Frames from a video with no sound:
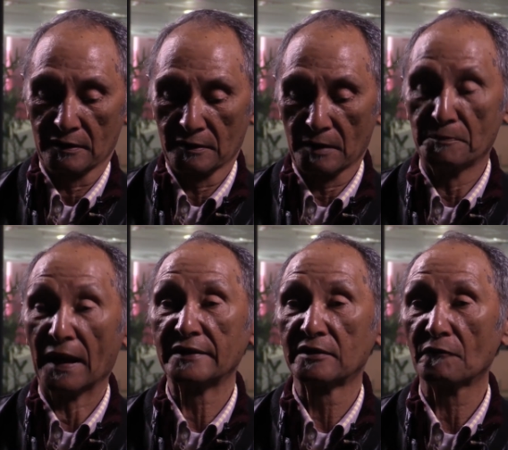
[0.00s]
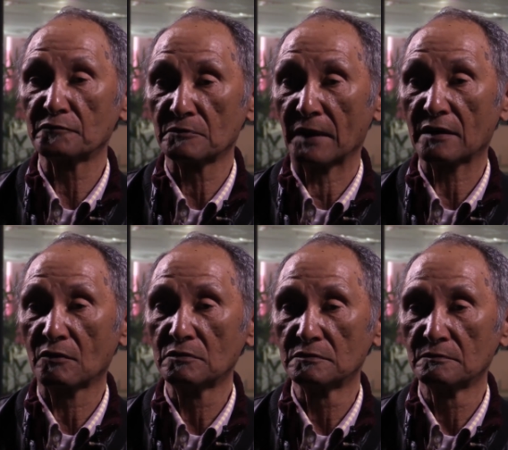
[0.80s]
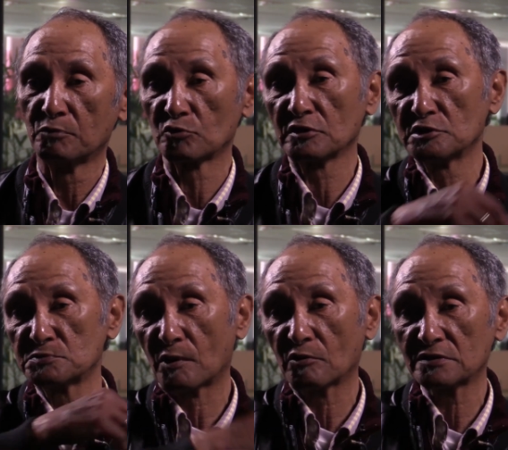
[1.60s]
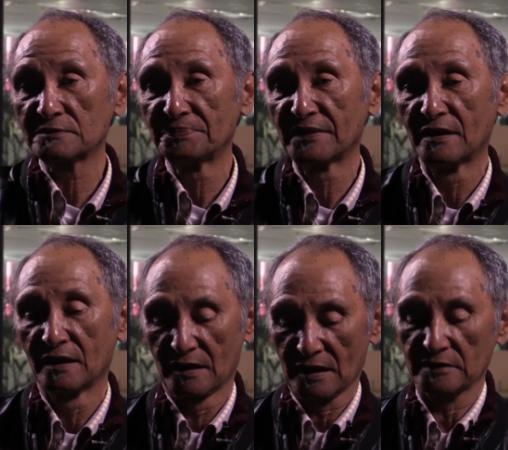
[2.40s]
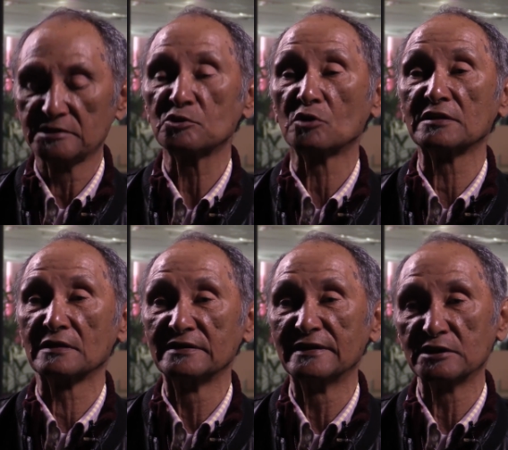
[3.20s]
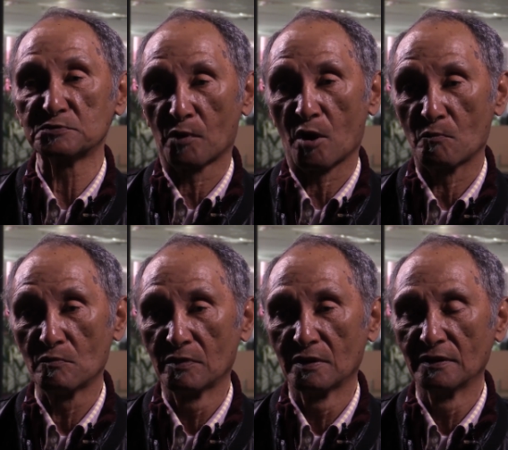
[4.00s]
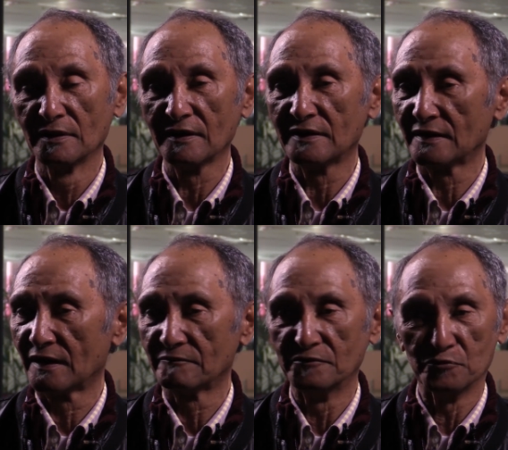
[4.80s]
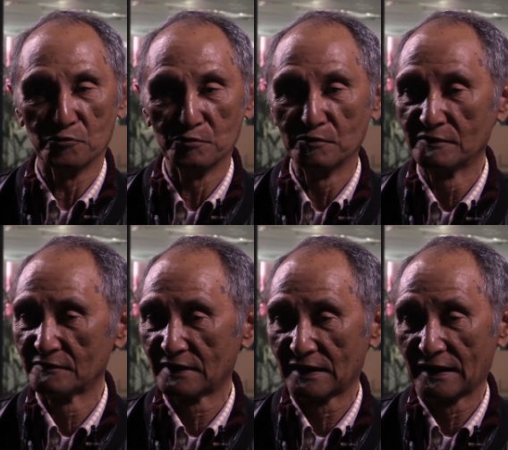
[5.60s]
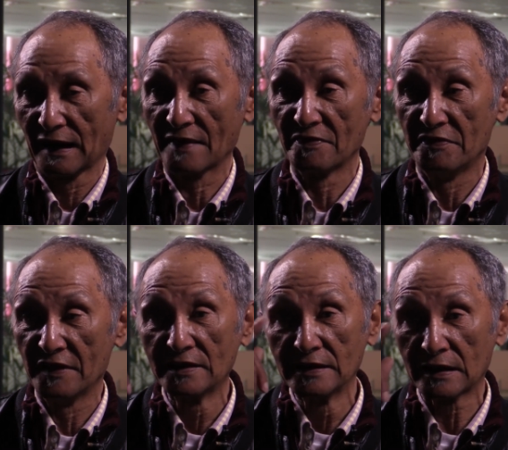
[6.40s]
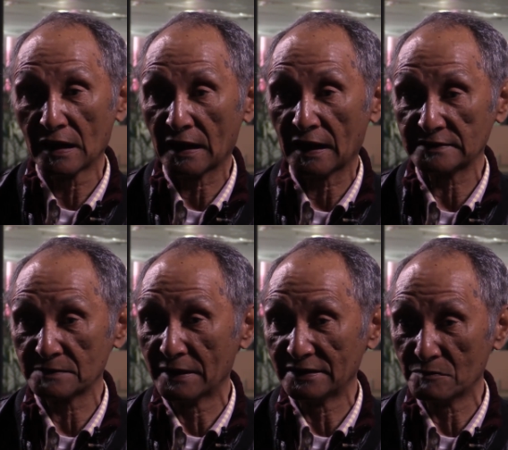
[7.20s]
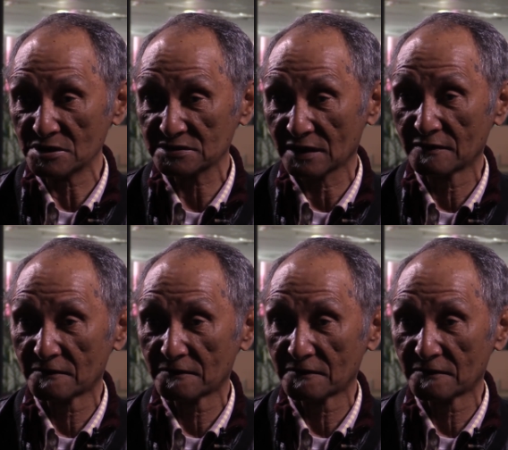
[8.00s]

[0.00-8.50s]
a banky of tobacco, put it in his pocket, and he started reading his palm. And I knew. And then he realized he made a mistake.